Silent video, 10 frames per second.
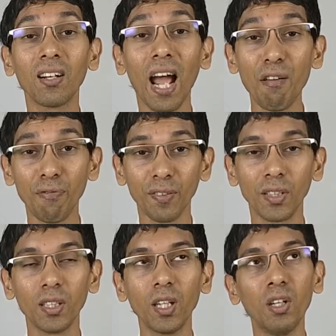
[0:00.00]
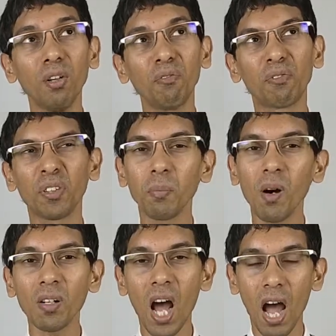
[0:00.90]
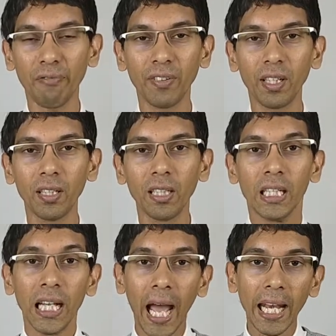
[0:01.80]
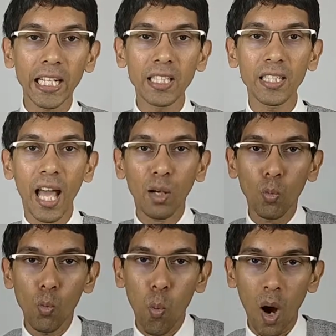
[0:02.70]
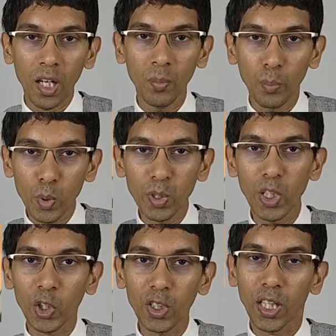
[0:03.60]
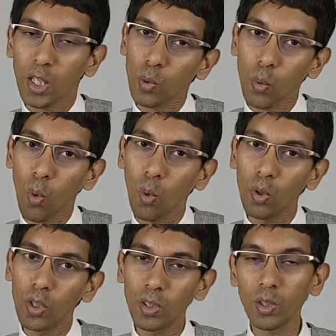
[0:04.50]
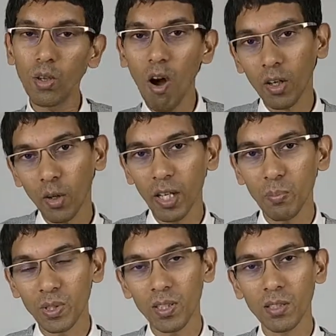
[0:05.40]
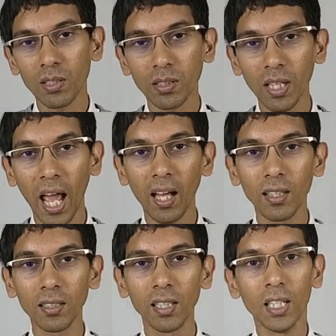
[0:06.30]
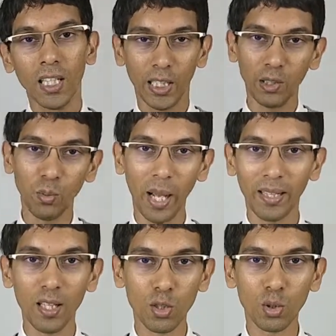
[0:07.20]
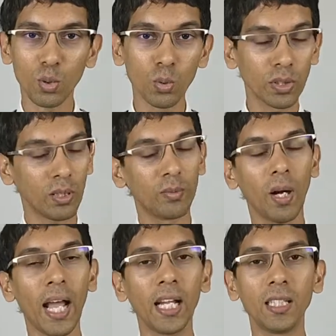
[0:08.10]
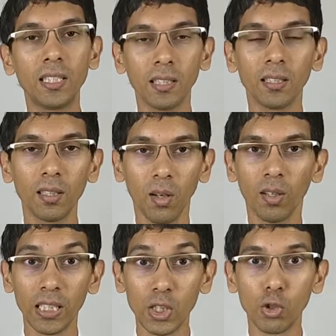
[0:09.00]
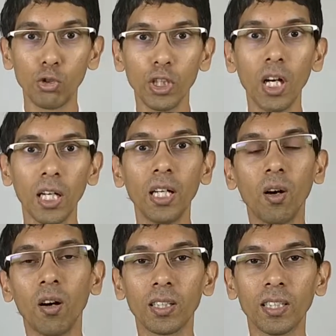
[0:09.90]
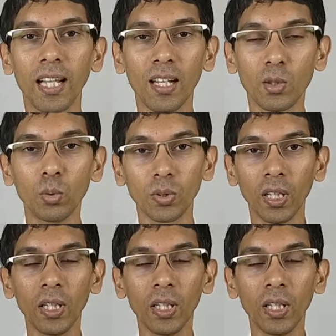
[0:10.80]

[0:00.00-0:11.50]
rifle for about half an hour, and it's in that one position that you hold, you know, you lock your hips in a certain angle and you wear that suit, and my dear lord, it's really hot in that suit.